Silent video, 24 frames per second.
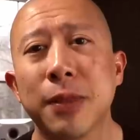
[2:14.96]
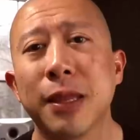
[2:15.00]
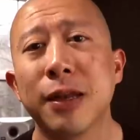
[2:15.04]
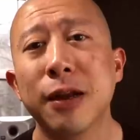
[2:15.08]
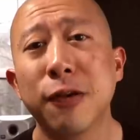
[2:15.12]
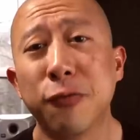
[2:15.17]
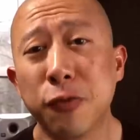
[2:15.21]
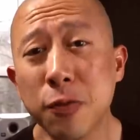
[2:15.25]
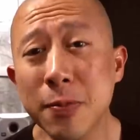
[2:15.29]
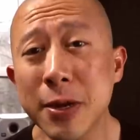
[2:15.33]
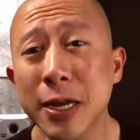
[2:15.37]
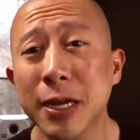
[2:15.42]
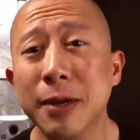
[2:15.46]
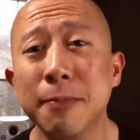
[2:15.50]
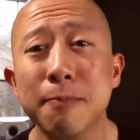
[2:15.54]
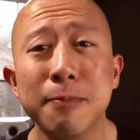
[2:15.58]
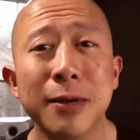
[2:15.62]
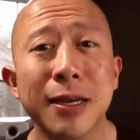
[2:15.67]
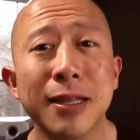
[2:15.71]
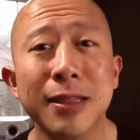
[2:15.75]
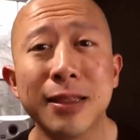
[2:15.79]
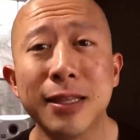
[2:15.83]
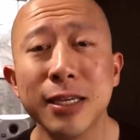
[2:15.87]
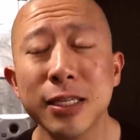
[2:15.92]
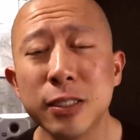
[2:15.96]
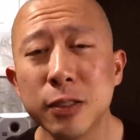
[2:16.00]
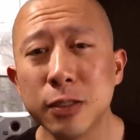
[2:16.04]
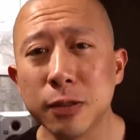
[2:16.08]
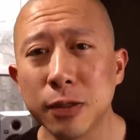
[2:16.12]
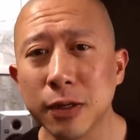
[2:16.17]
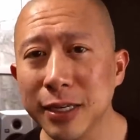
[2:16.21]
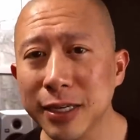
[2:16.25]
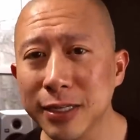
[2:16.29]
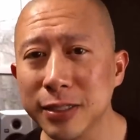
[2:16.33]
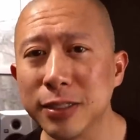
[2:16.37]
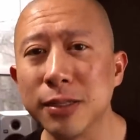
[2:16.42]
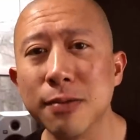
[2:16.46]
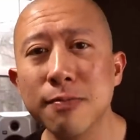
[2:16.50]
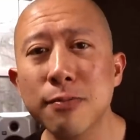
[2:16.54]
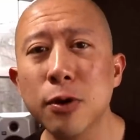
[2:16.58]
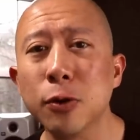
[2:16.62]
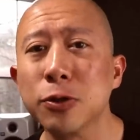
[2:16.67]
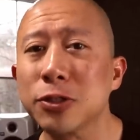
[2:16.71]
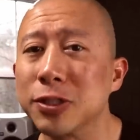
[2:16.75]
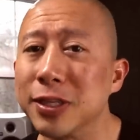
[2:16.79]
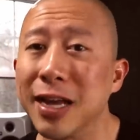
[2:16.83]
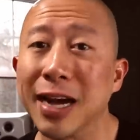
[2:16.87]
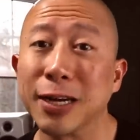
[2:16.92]
Now for me, this is the
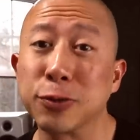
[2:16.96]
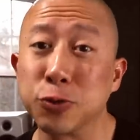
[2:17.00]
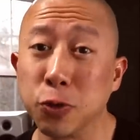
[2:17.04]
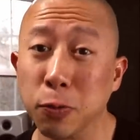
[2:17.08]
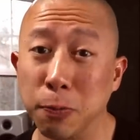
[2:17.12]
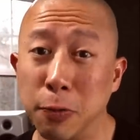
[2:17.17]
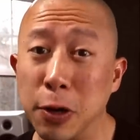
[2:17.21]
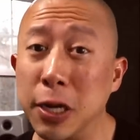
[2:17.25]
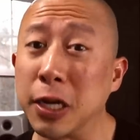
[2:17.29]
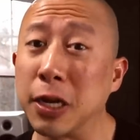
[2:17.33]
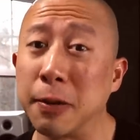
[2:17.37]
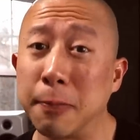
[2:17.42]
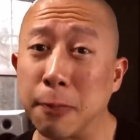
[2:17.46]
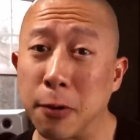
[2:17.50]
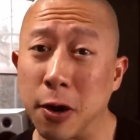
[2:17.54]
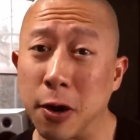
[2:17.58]
most natural break-in